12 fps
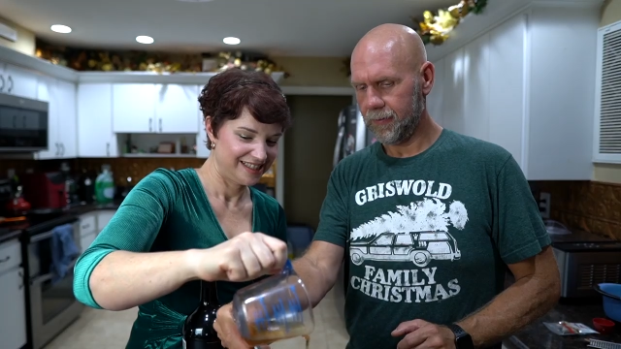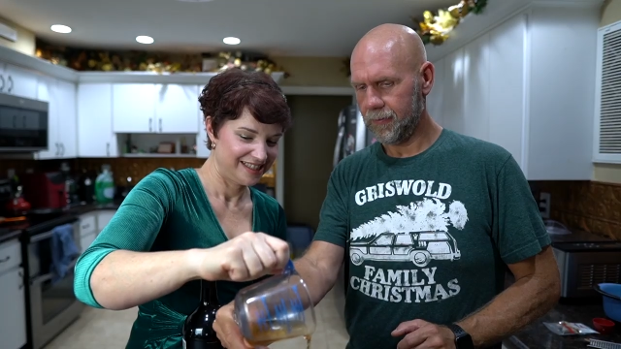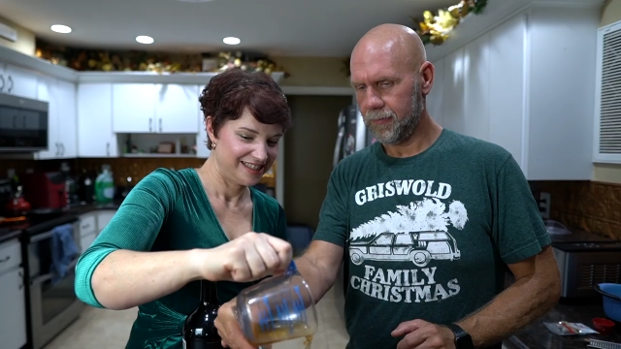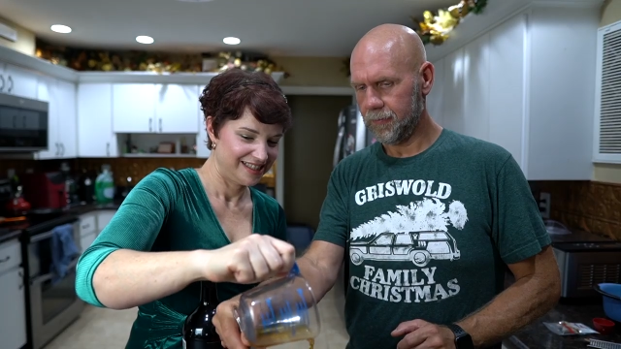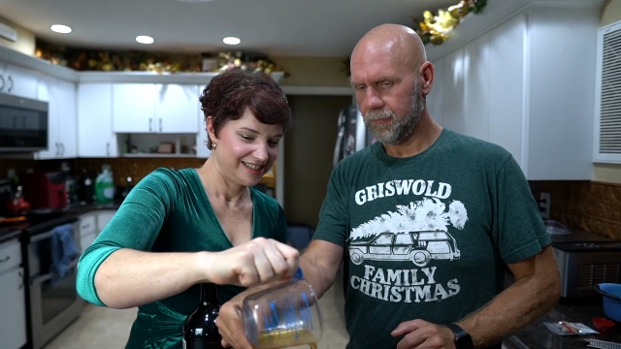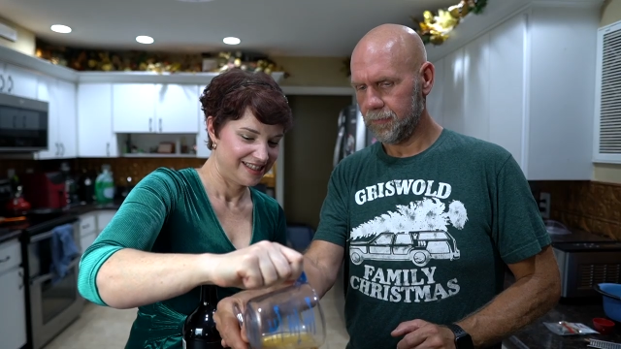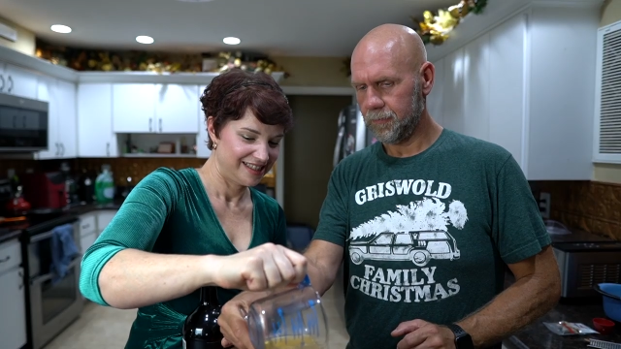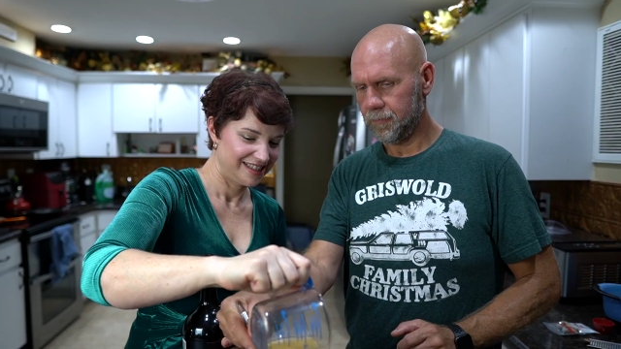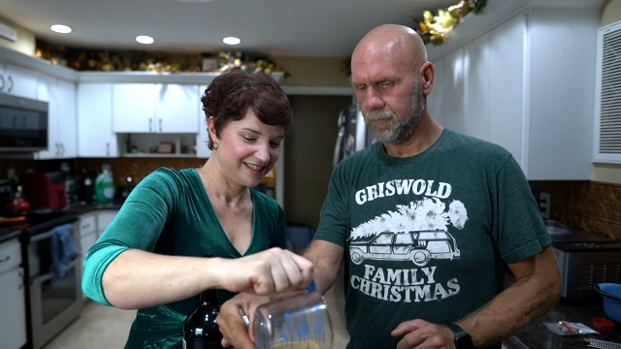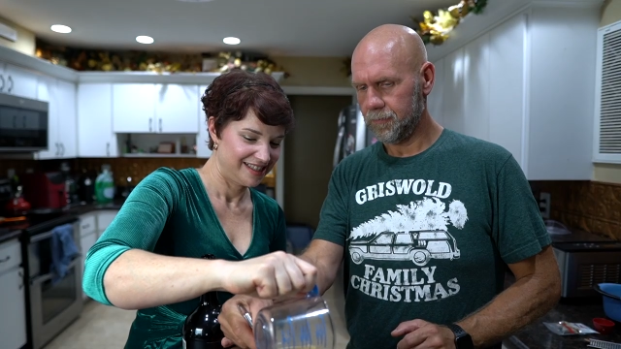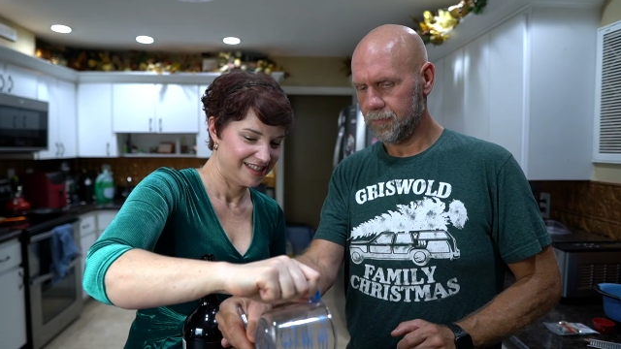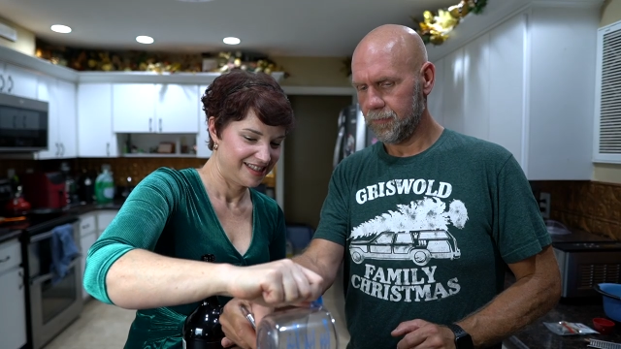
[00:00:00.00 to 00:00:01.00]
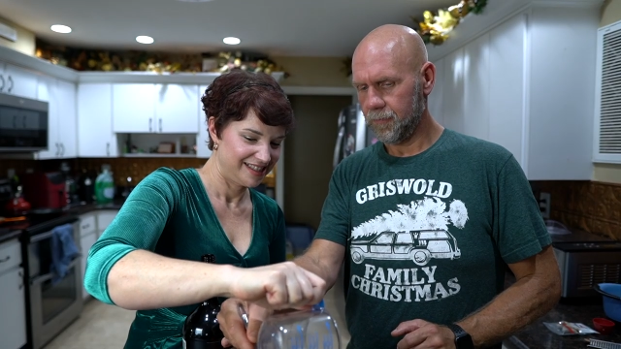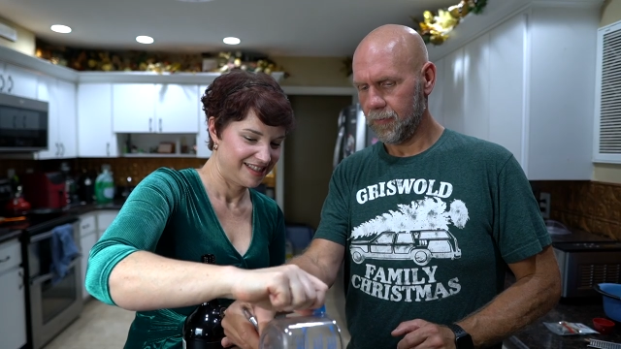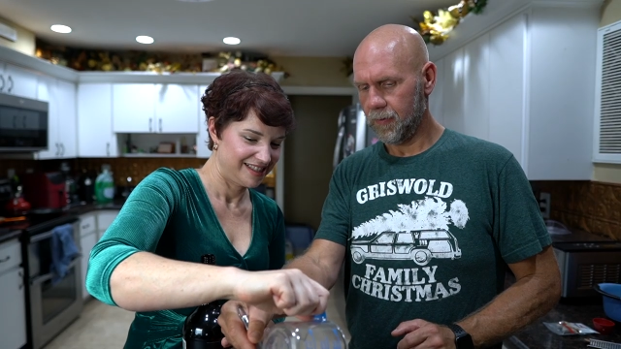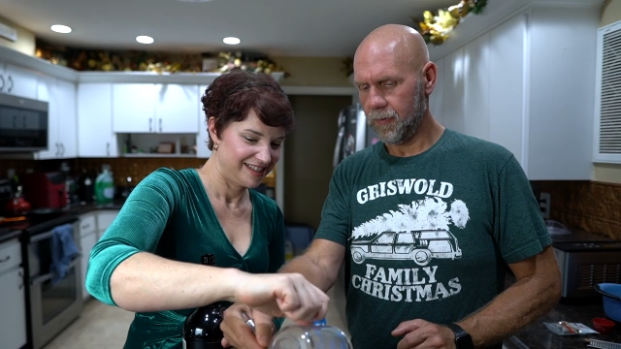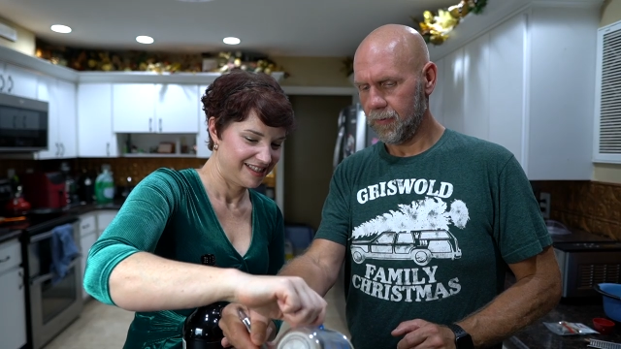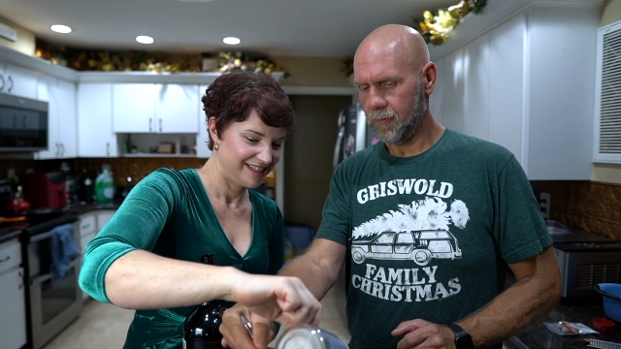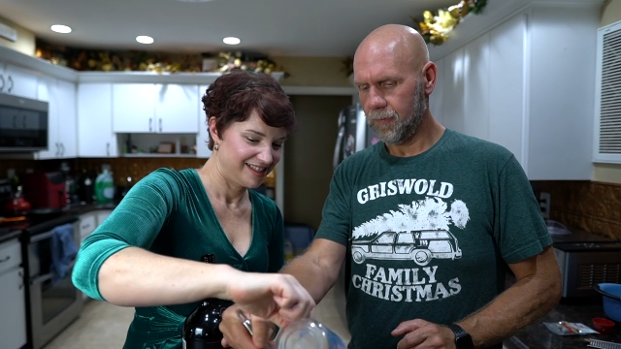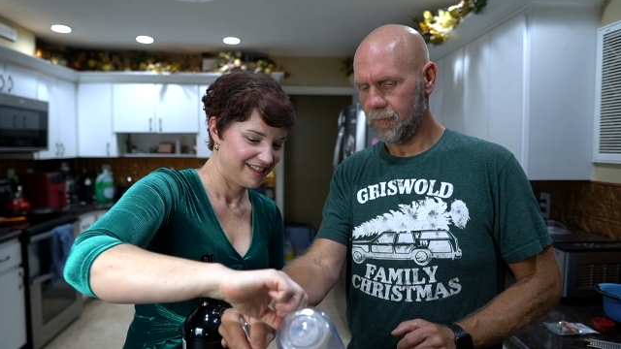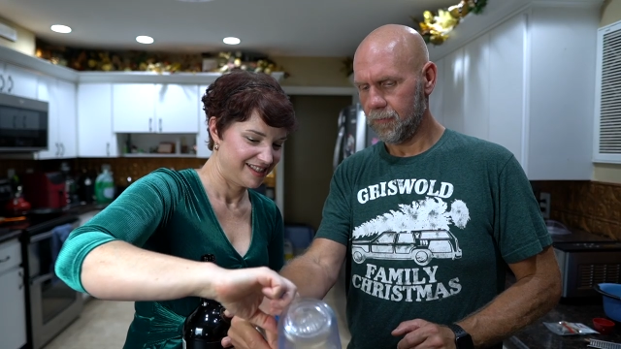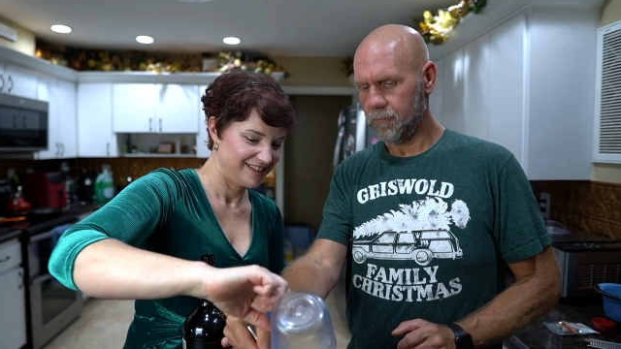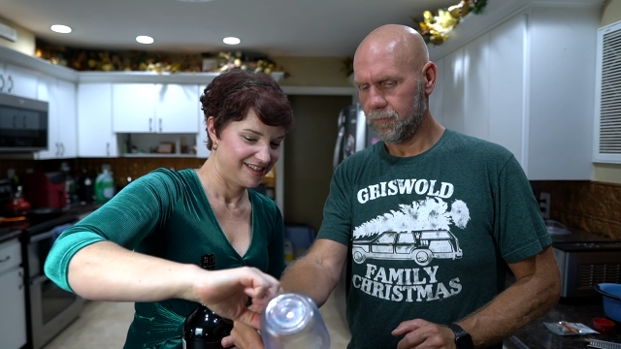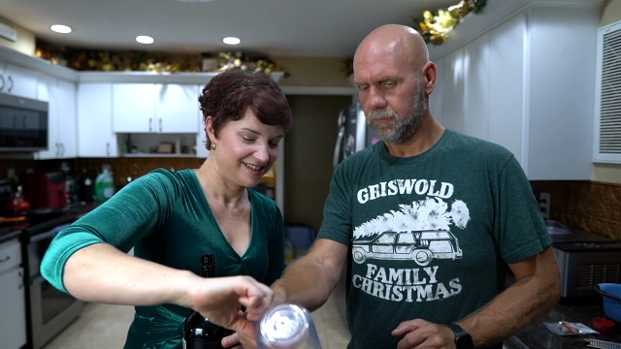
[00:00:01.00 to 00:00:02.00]

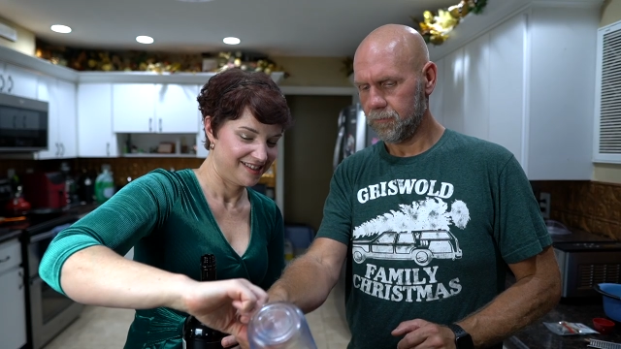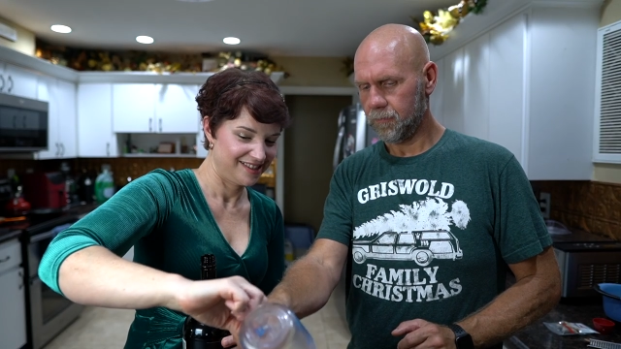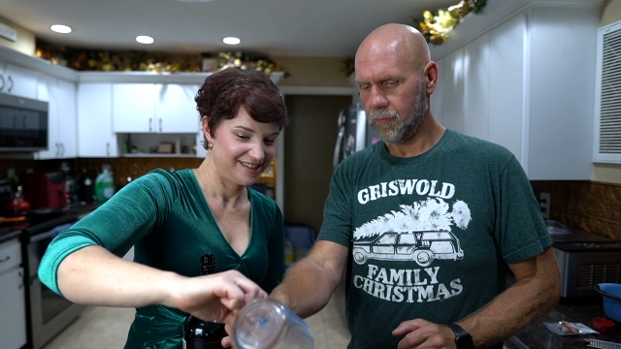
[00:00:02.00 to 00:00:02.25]
(silence)